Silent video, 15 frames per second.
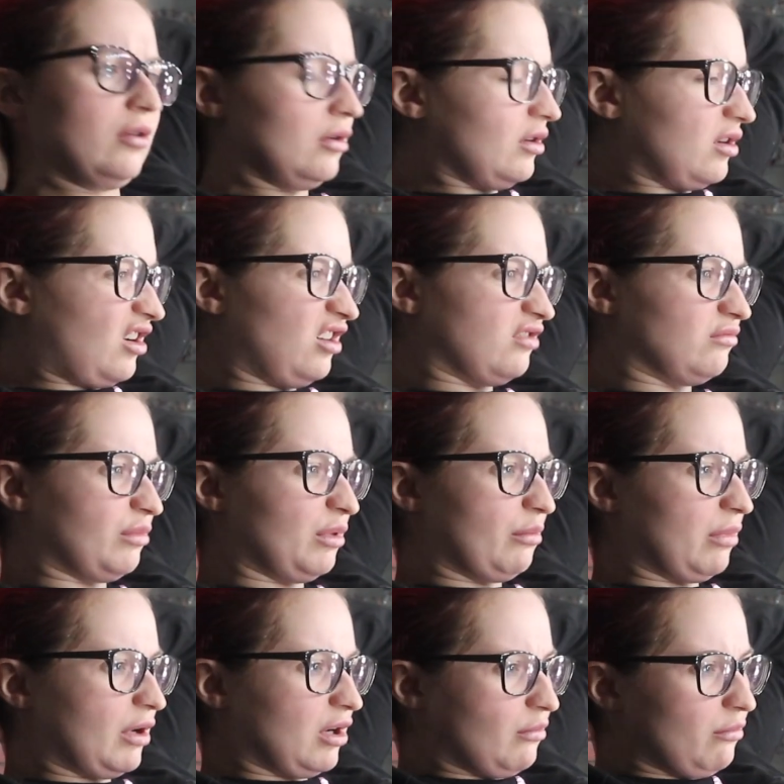I can't
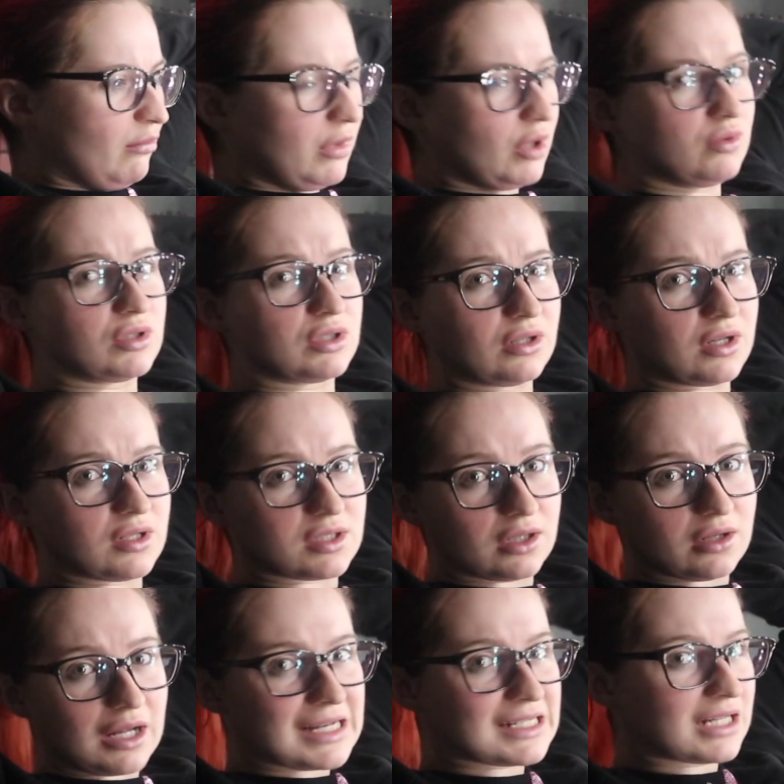remember. Most nights I
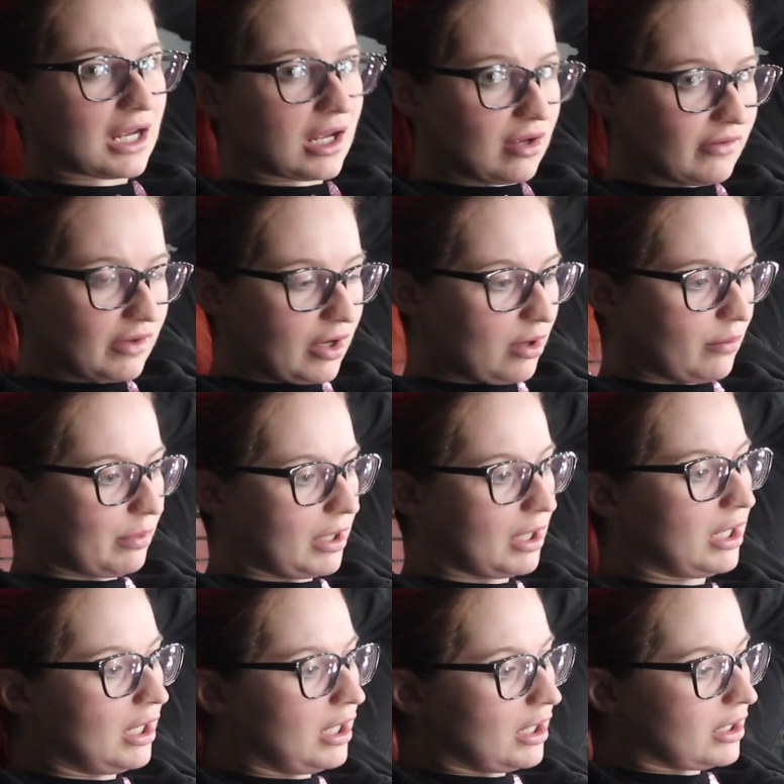like to have it up
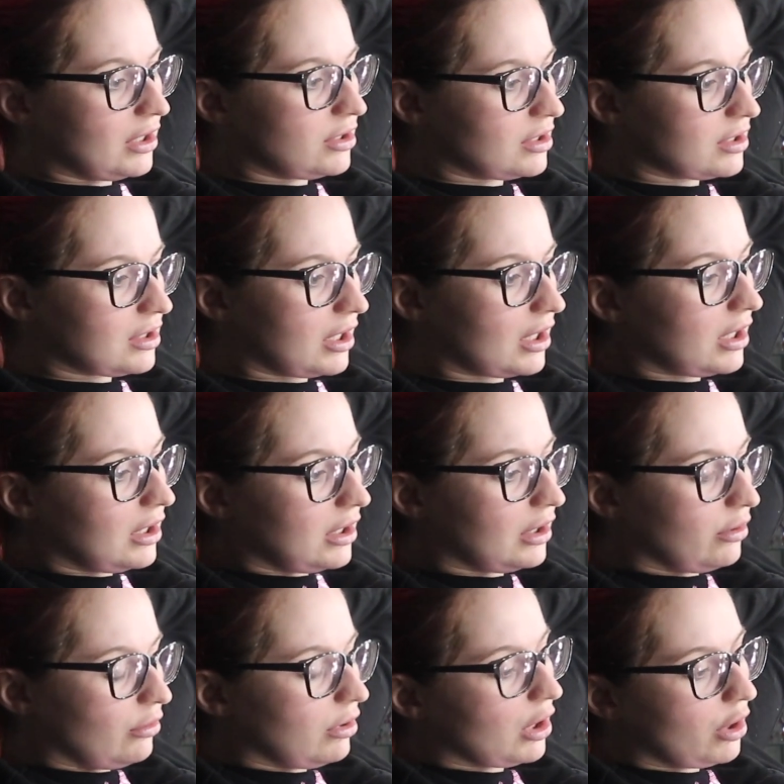in just like a
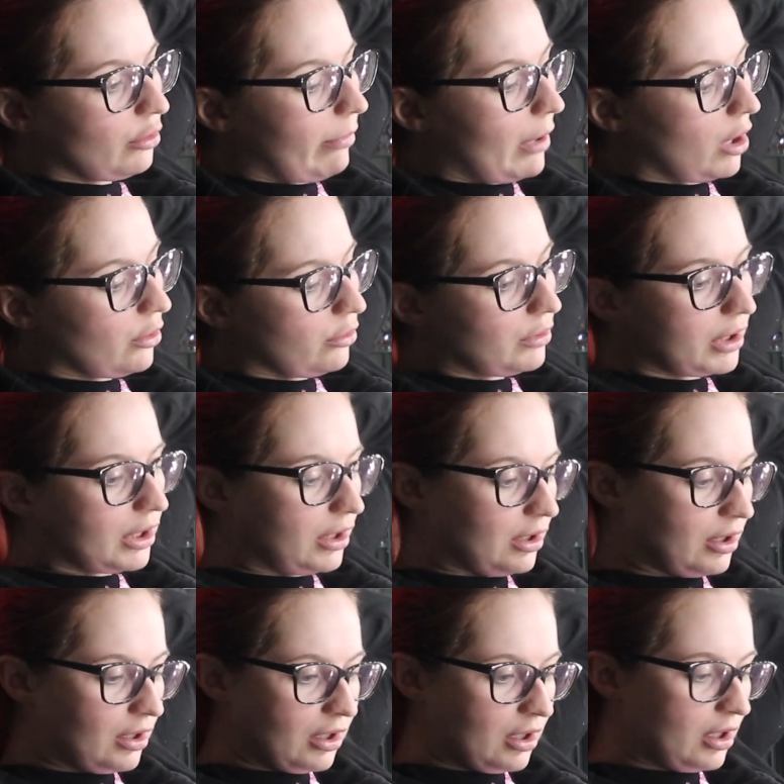little low pony,
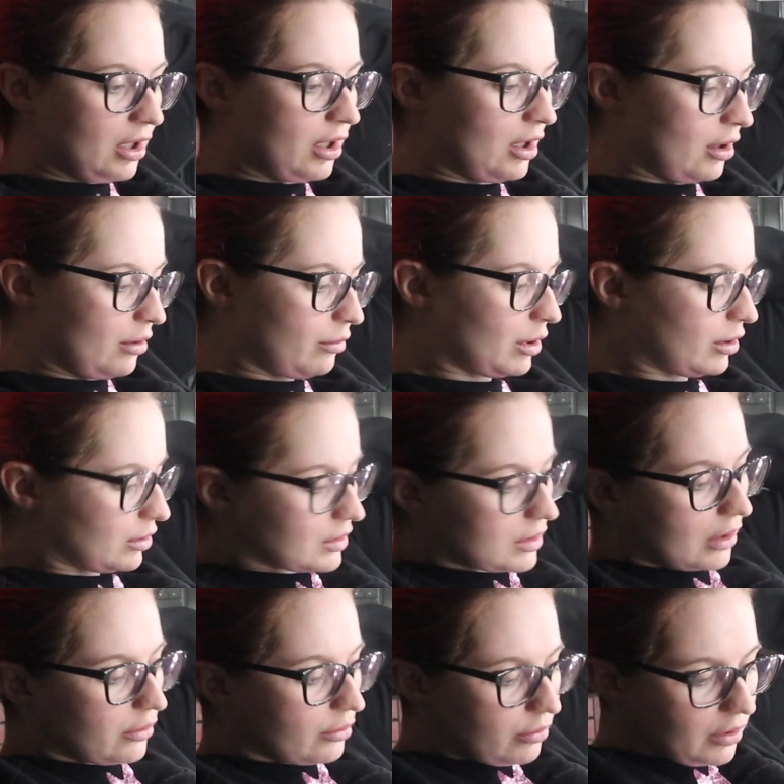because
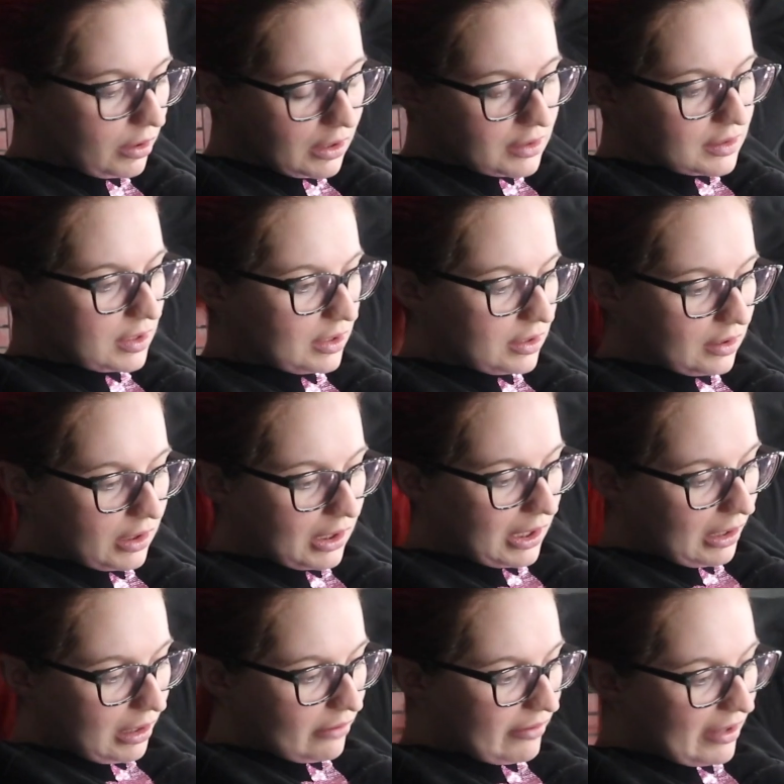otherwise I
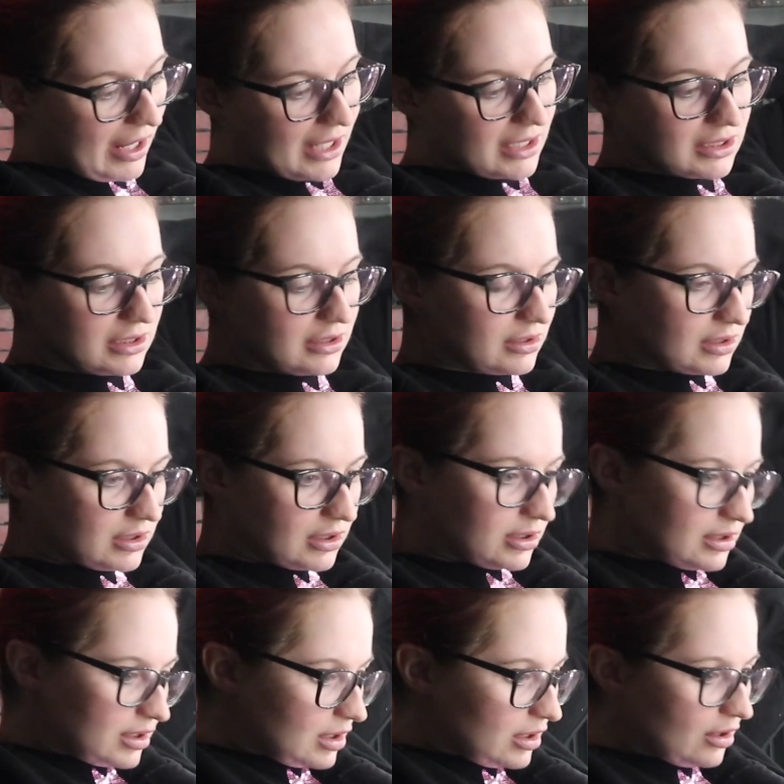have had
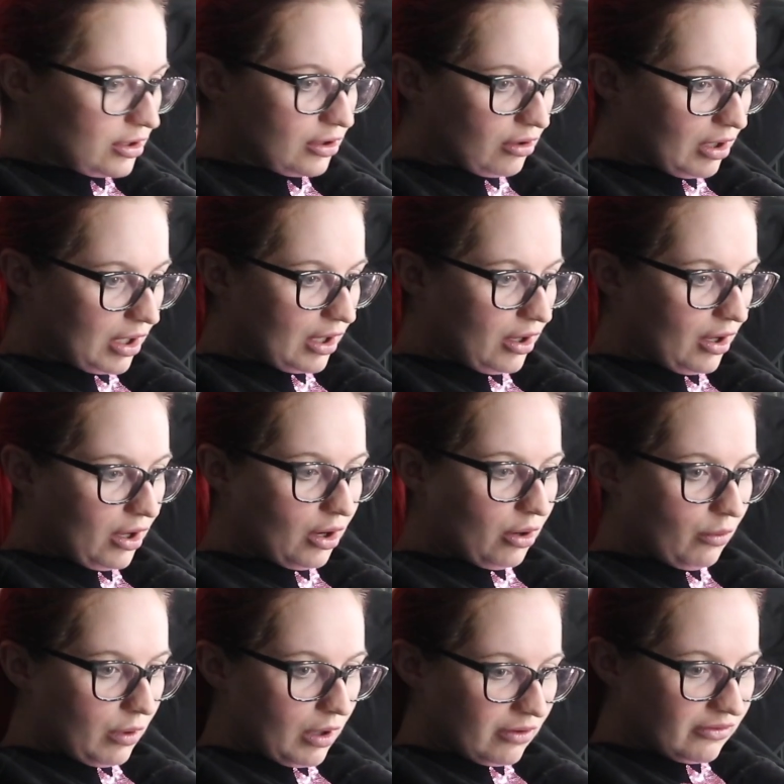incidents in the night
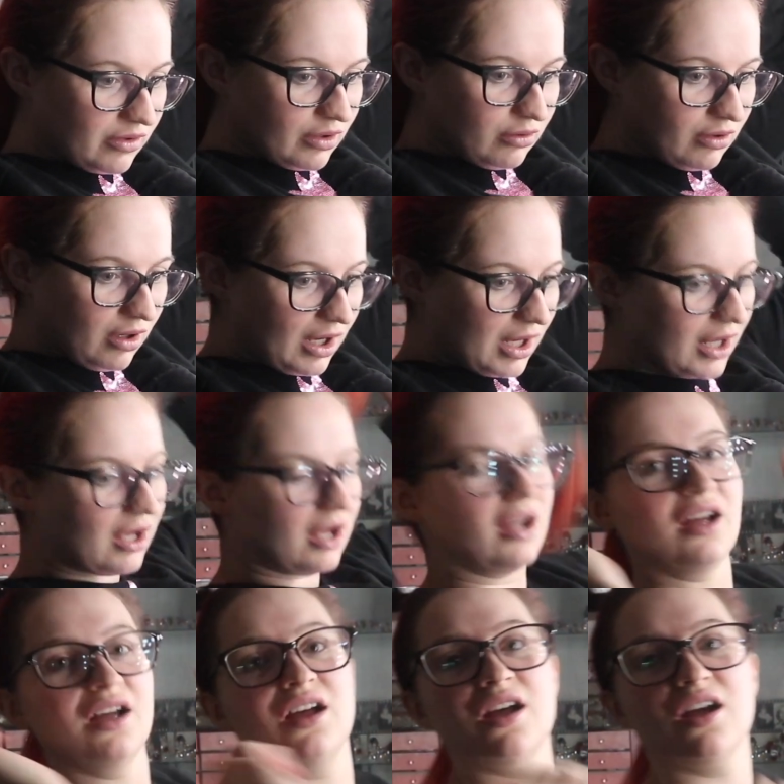where I feel like
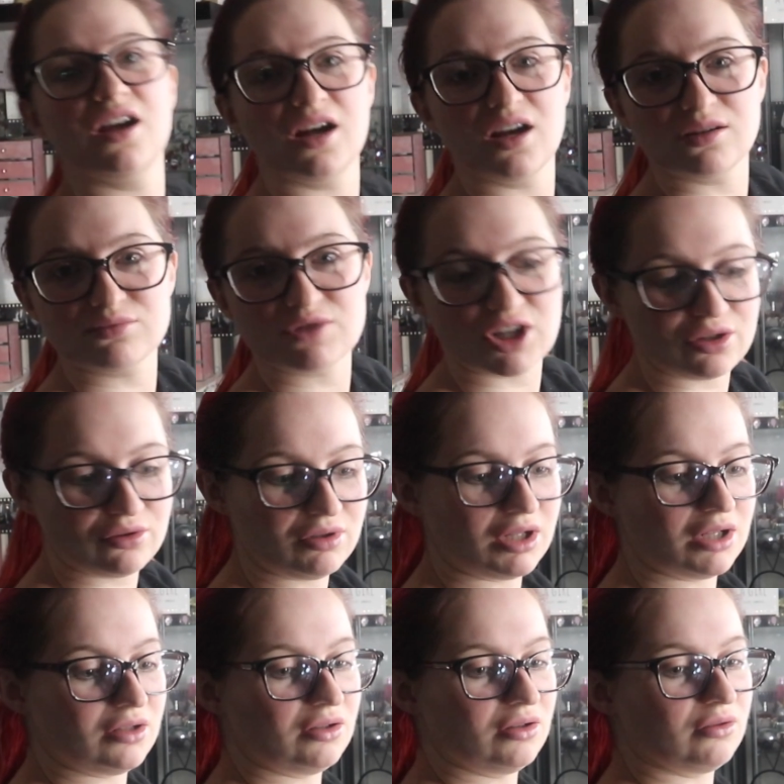I'm
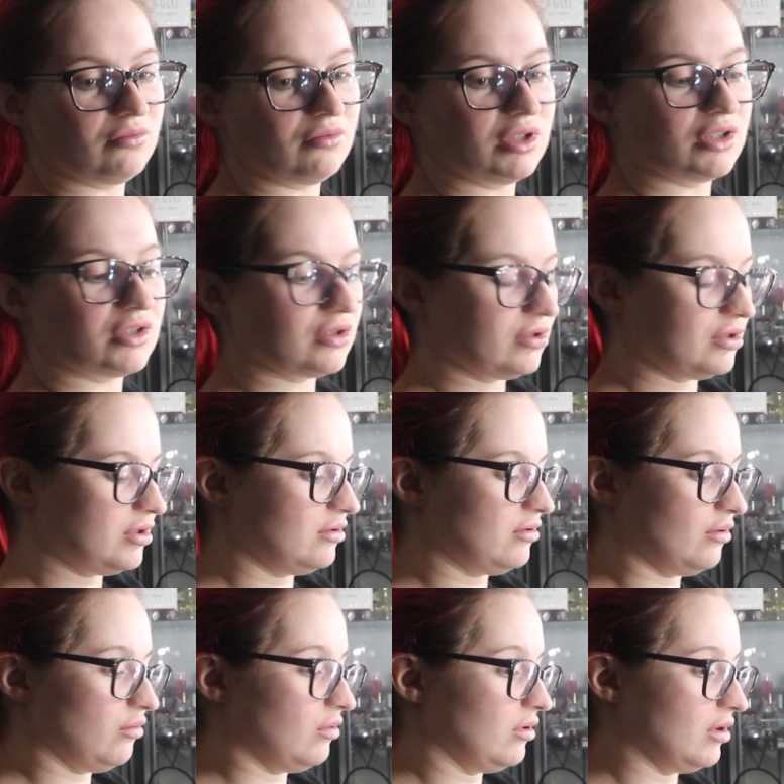choking, which I don't know
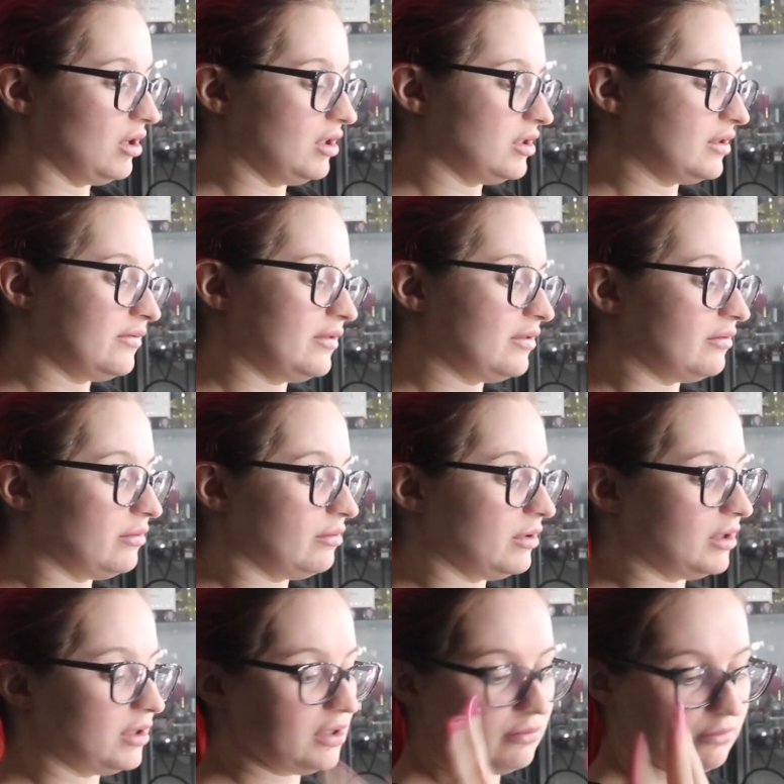why, it's very
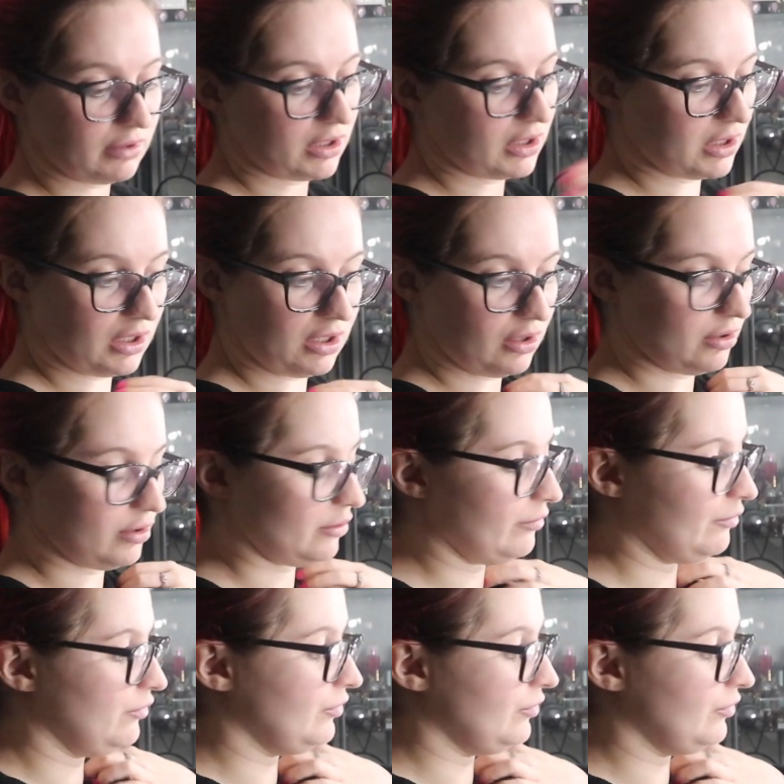weird, but hey ho.